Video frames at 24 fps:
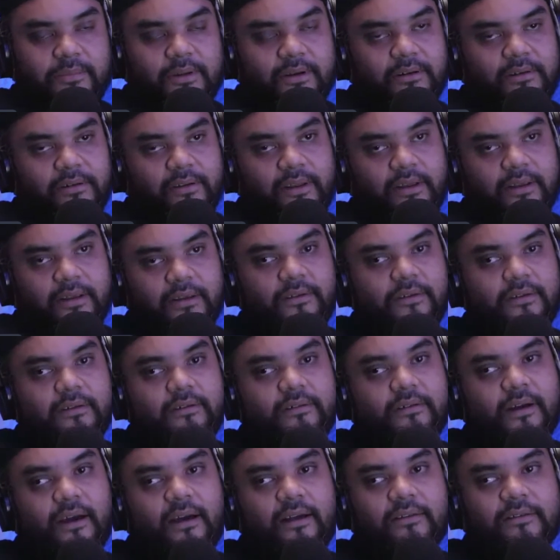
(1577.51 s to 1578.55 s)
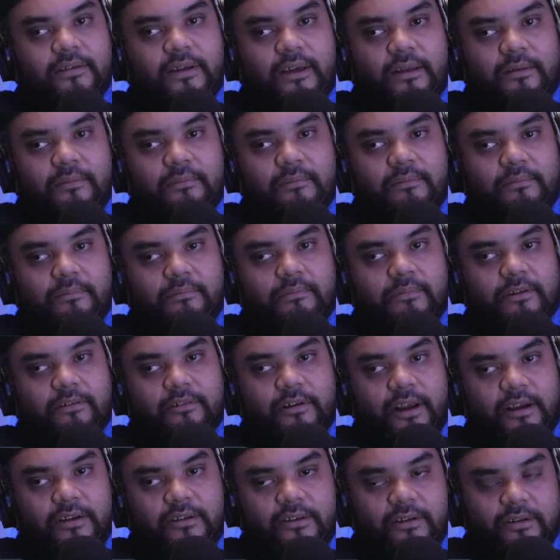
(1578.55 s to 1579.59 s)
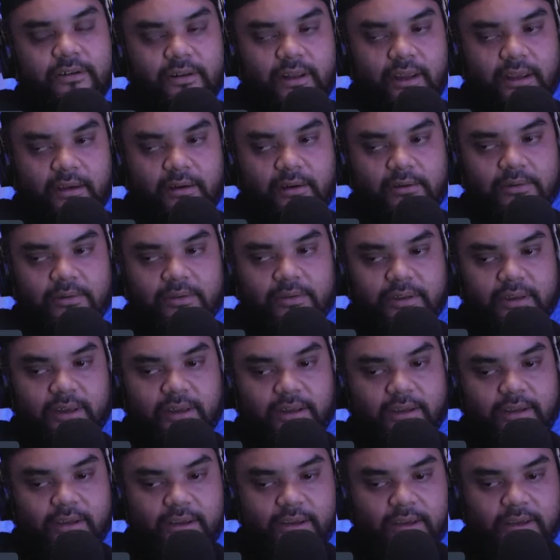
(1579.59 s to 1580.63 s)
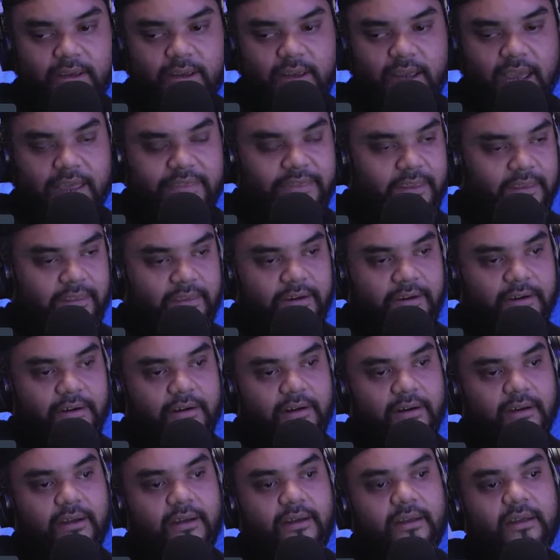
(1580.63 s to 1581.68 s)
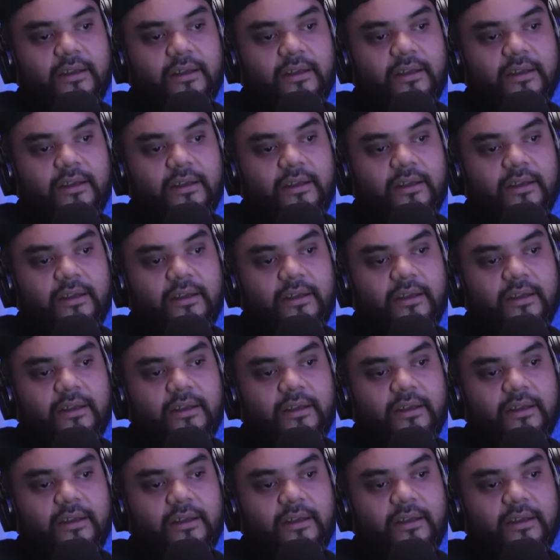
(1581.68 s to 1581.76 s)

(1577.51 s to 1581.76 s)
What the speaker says: or like content creation, they always like I think the